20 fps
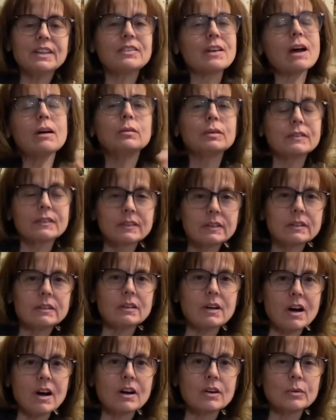that was a little
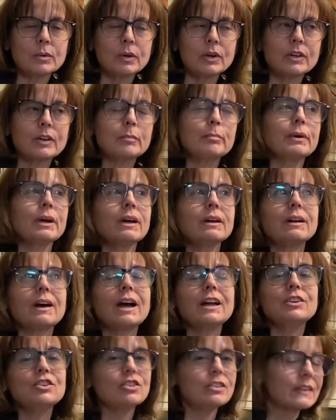awkward, but
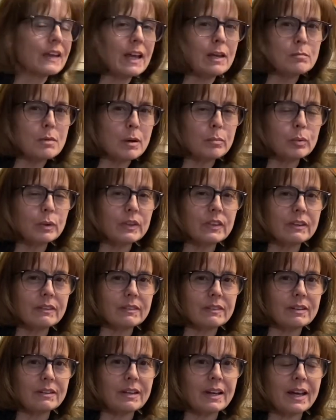I just came up with this
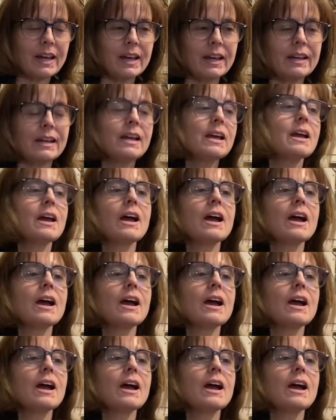today.